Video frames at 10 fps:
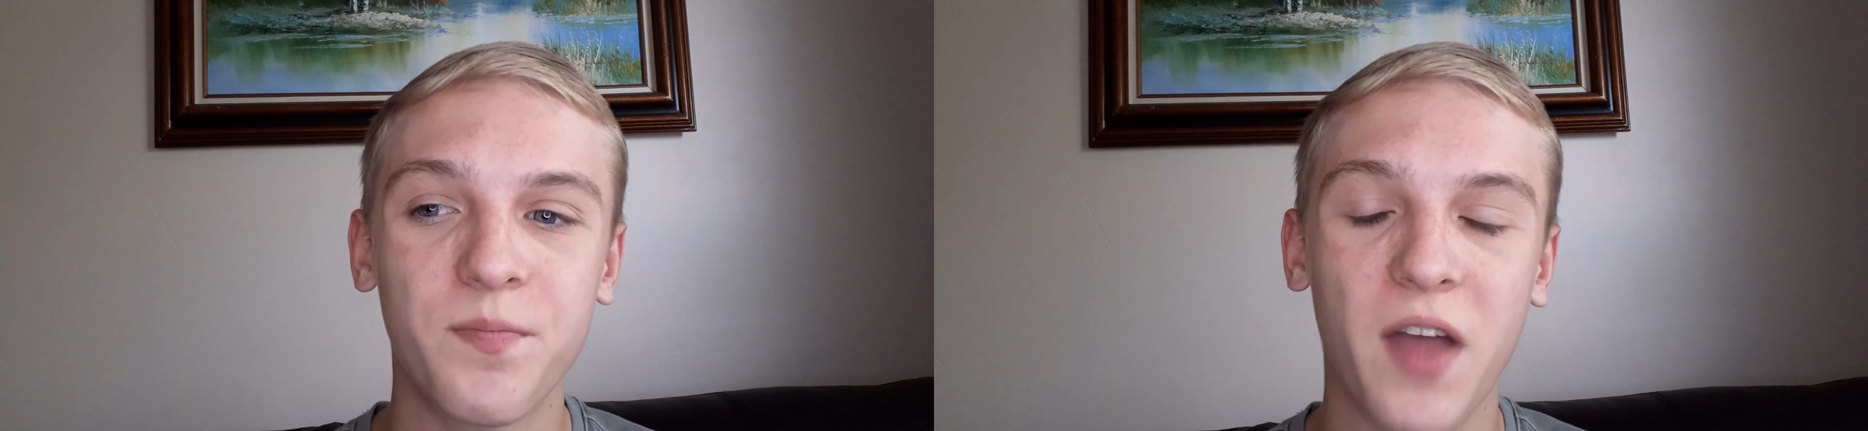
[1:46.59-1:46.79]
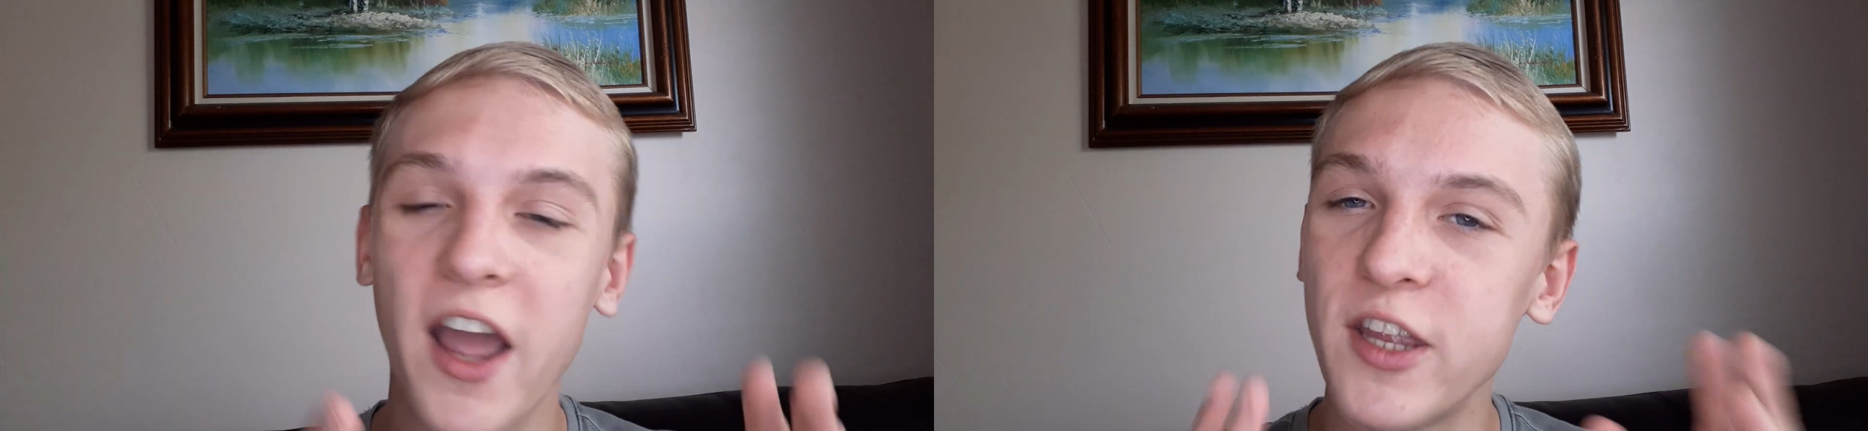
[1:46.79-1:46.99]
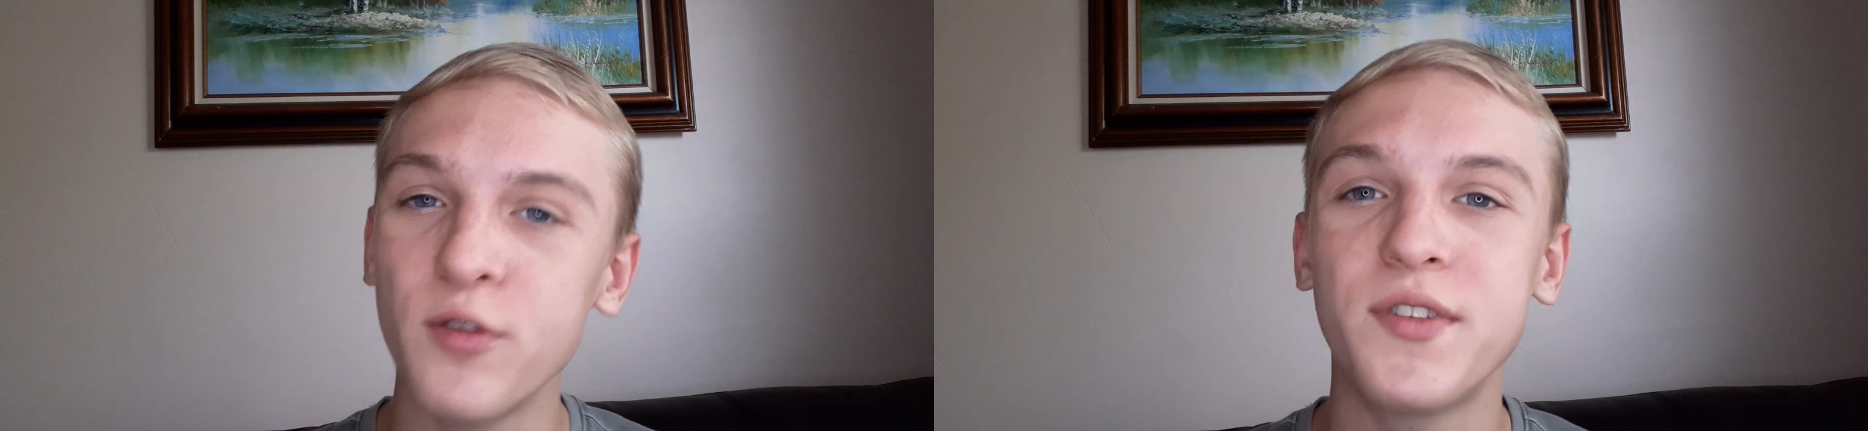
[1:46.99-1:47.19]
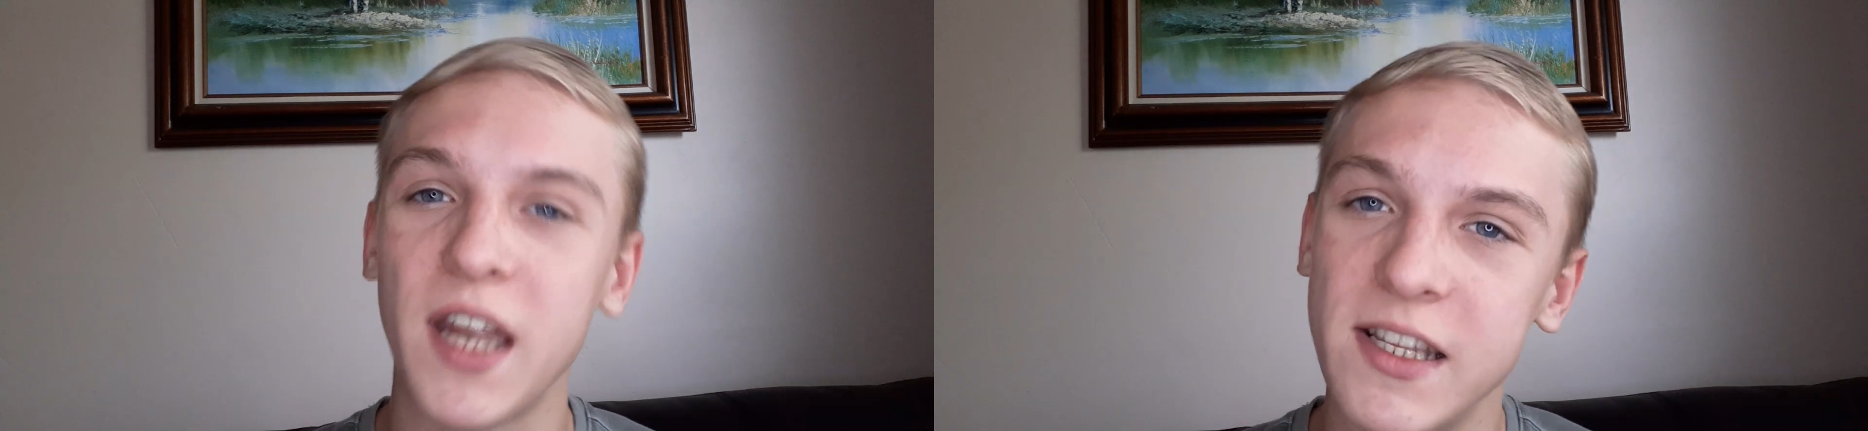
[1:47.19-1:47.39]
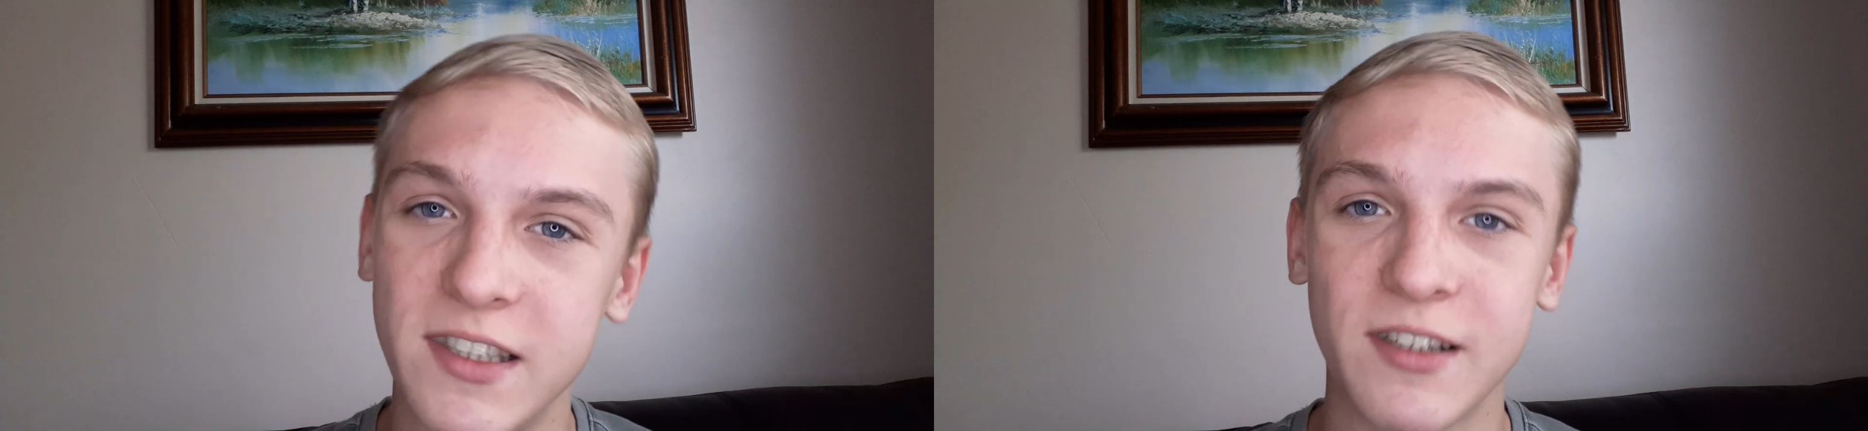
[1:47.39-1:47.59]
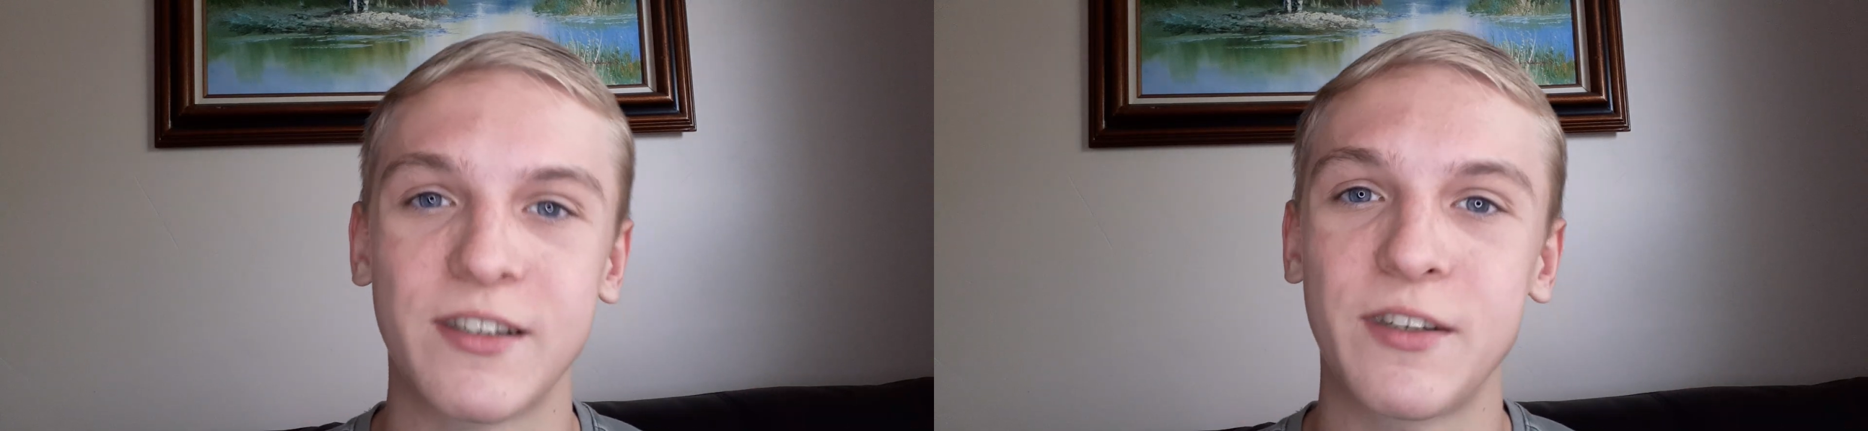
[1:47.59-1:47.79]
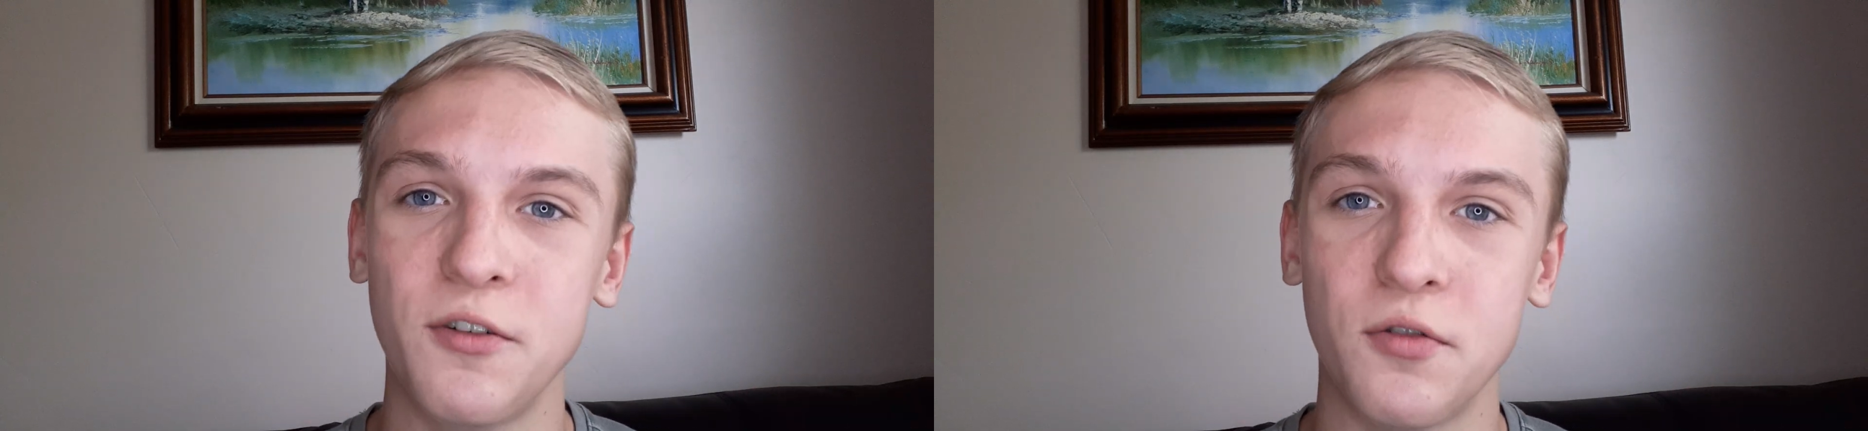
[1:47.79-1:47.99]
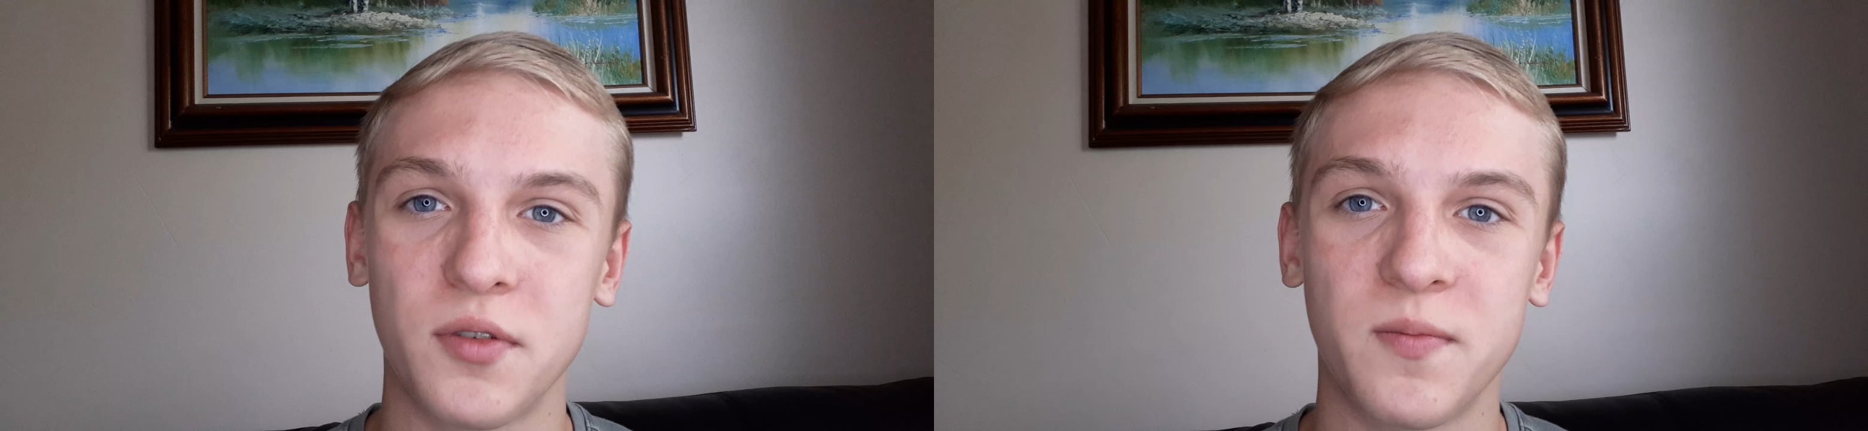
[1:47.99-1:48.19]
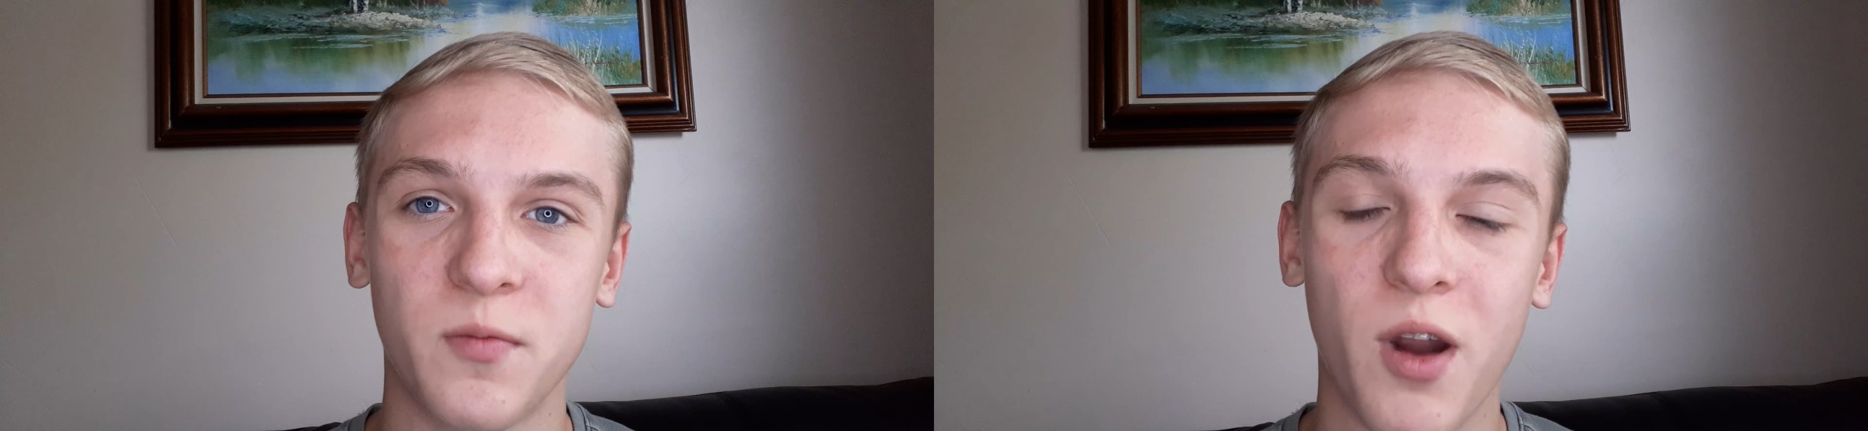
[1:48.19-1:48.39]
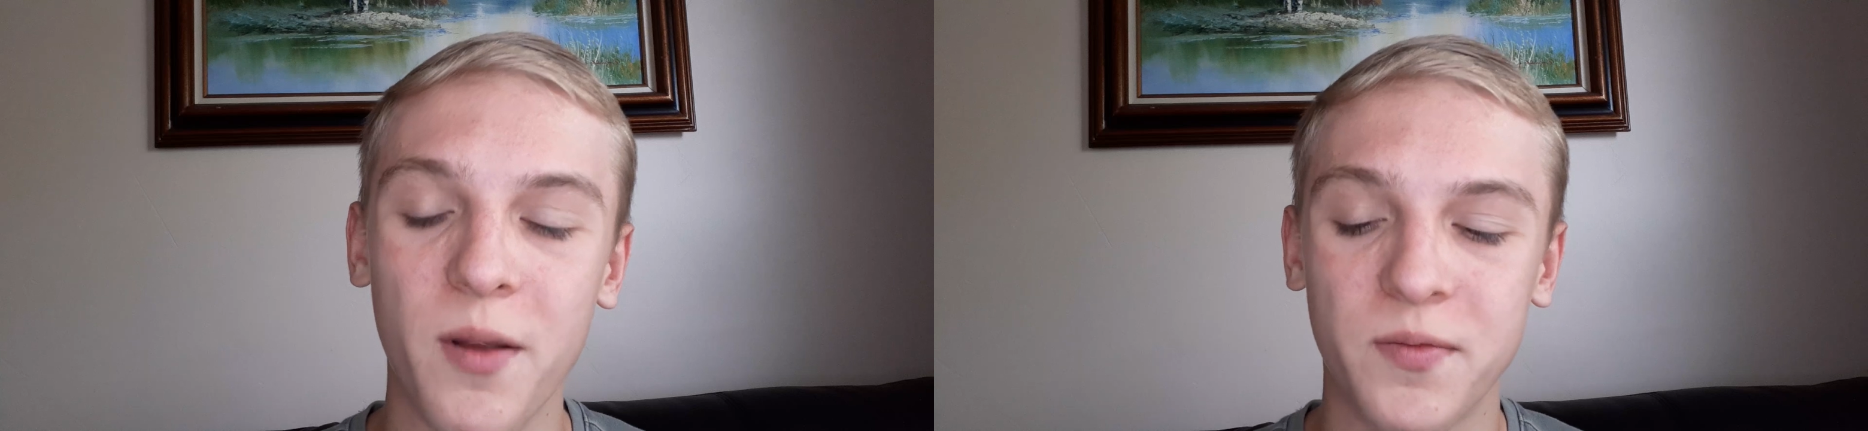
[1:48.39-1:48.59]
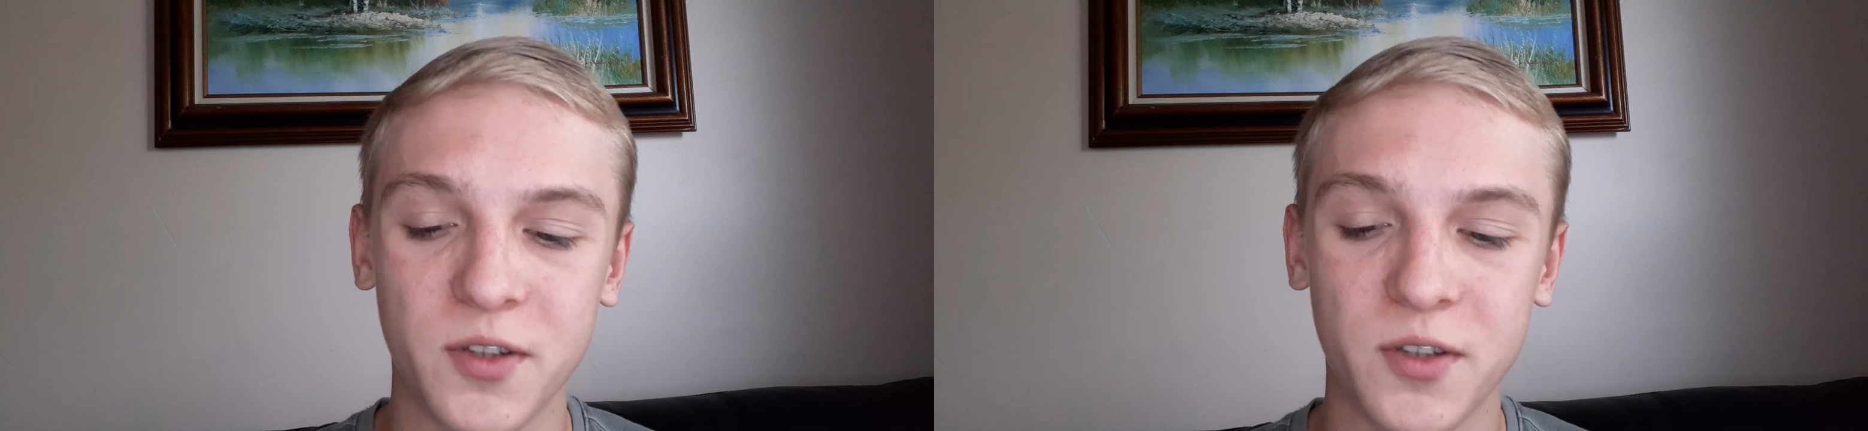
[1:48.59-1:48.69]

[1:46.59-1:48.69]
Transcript: I use that as an excuse, right?